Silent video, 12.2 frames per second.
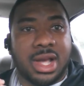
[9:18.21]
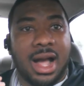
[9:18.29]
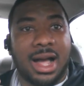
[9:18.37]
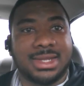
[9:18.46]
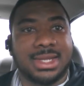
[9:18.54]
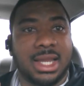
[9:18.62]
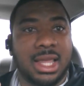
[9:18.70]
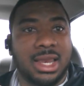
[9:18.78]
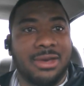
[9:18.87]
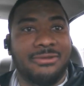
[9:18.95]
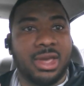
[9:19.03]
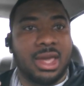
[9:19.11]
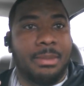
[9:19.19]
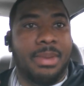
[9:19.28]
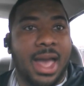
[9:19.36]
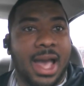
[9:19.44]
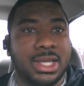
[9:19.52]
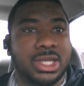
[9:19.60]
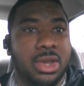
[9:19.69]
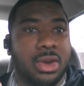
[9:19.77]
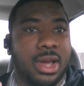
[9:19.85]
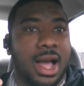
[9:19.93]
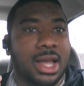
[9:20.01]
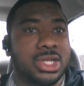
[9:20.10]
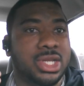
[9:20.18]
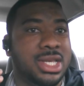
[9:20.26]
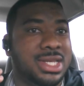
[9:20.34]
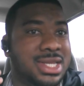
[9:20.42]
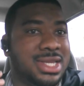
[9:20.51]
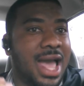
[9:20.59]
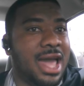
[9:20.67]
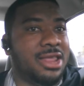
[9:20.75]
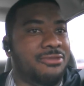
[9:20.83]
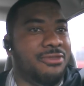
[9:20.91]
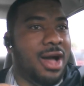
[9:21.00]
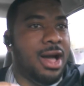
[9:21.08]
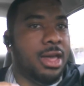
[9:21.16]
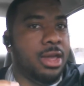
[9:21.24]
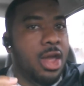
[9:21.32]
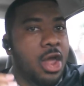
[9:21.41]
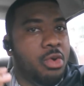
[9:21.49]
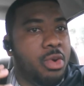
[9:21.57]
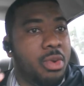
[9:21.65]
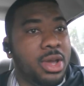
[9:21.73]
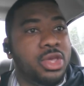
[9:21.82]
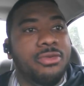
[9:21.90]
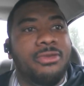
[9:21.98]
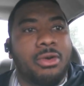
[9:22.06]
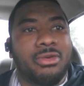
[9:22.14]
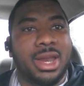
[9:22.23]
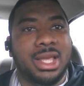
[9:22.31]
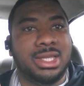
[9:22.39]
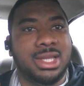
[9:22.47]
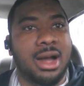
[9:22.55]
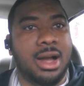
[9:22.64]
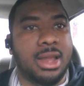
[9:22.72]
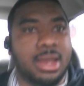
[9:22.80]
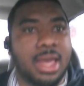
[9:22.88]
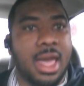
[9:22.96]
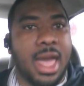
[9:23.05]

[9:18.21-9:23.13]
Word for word: constantly living in the past and you're constantly satisfied with what you've already done